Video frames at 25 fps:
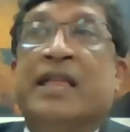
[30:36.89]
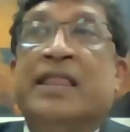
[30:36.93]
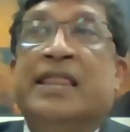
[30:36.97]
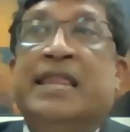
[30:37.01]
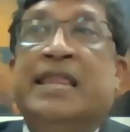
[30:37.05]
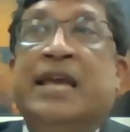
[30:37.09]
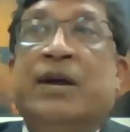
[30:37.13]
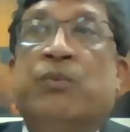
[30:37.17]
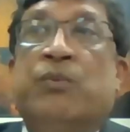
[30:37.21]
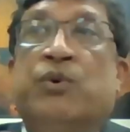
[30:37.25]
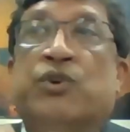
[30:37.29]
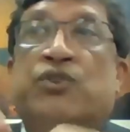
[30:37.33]

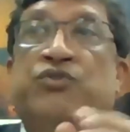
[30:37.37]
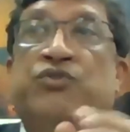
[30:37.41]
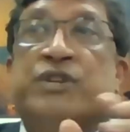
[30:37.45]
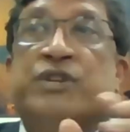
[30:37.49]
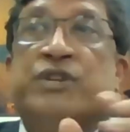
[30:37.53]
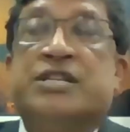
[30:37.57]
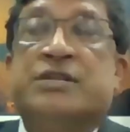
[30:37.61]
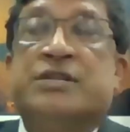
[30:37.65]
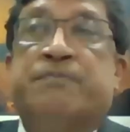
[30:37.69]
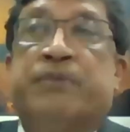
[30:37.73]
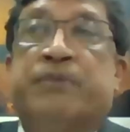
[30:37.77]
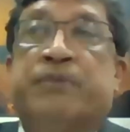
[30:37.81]
they would
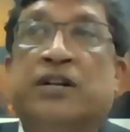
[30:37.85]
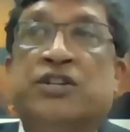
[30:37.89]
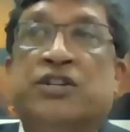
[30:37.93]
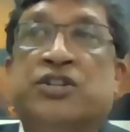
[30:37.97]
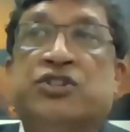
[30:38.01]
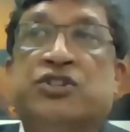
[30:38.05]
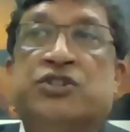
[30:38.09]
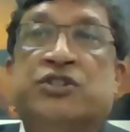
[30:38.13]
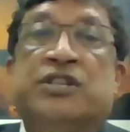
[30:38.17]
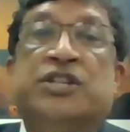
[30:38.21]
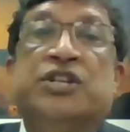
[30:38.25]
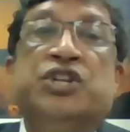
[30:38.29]
respond
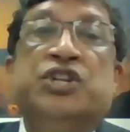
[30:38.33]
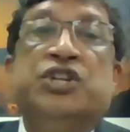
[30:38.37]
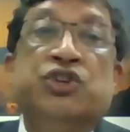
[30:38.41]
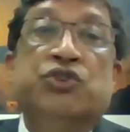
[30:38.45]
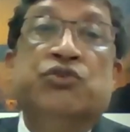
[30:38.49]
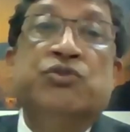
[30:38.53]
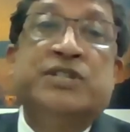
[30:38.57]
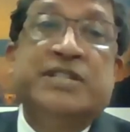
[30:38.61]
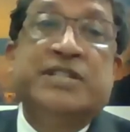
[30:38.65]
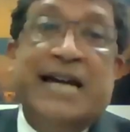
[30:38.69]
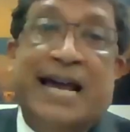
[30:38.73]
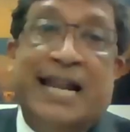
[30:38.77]
to the
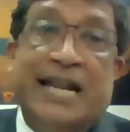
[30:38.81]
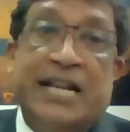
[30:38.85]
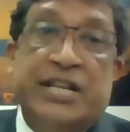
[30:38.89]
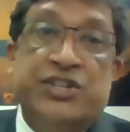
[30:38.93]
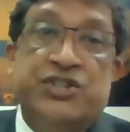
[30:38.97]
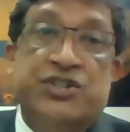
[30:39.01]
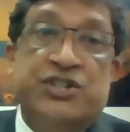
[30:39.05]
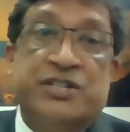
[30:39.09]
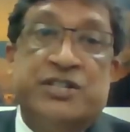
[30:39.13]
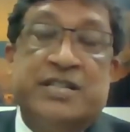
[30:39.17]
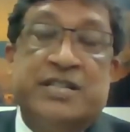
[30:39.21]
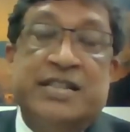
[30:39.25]
new
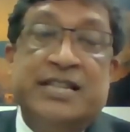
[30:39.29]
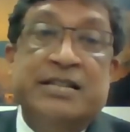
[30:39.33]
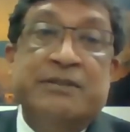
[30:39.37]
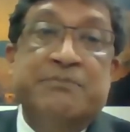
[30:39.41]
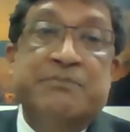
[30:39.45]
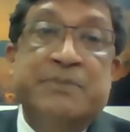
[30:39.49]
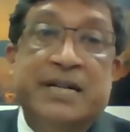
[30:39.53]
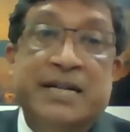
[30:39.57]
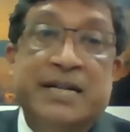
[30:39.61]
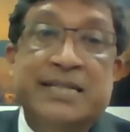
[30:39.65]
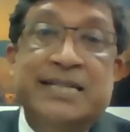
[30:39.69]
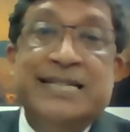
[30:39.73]
challenges and the
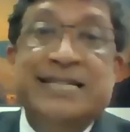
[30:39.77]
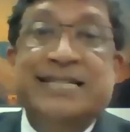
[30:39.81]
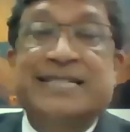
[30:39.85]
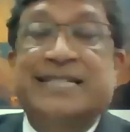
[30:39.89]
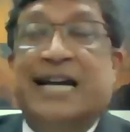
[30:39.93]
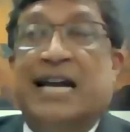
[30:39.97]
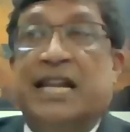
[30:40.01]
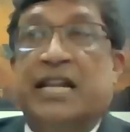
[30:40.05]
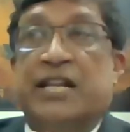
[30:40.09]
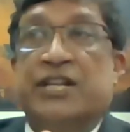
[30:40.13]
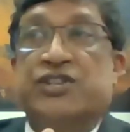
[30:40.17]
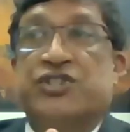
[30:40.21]
emerging
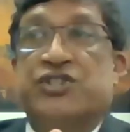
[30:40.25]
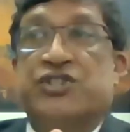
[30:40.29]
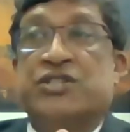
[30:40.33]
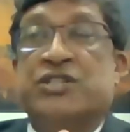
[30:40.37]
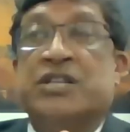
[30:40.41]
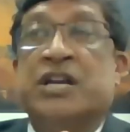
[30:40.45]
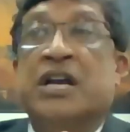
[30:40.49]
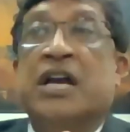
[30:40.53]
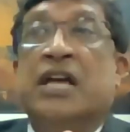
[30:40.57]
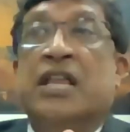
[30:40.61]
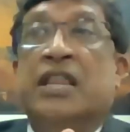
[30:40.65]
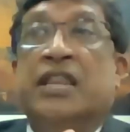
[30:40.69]
challenges,
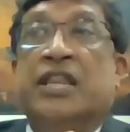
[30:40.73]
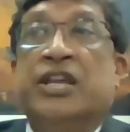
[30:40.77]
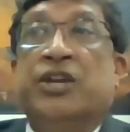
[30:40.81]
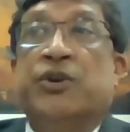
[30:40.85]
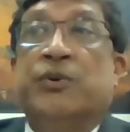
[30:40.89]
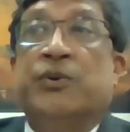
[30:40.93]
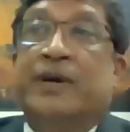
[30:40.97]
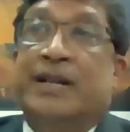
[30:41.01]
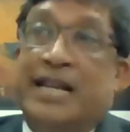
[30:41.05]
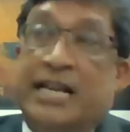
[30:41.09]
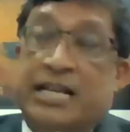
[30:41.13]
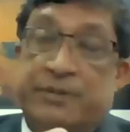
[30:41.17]
the
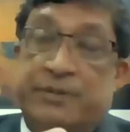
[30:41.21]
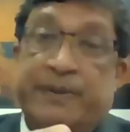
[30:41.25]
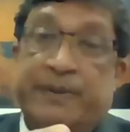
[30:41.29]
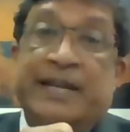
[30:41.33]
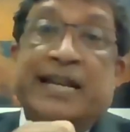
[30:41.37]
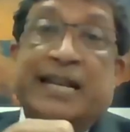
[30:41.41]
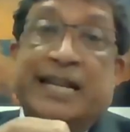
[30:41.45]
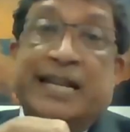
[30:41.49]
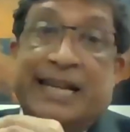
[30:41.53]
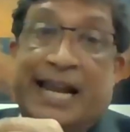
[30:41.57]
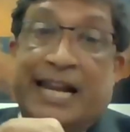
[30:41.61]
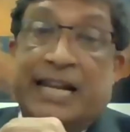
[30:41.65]
UN has
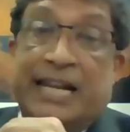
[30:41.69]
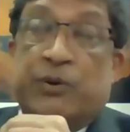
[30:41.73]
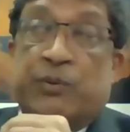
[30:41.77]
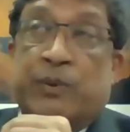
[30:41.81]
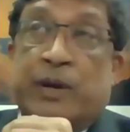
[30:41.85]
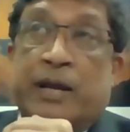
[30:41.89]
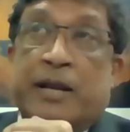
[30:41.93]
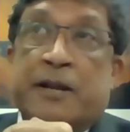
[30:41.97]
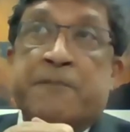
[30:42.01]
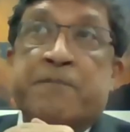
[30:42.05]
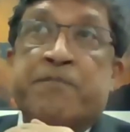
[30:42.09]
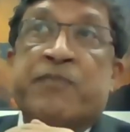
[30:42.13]
been
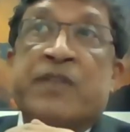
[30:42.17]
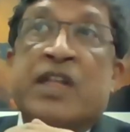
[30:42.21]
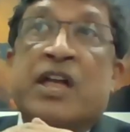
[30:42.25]
inadequate.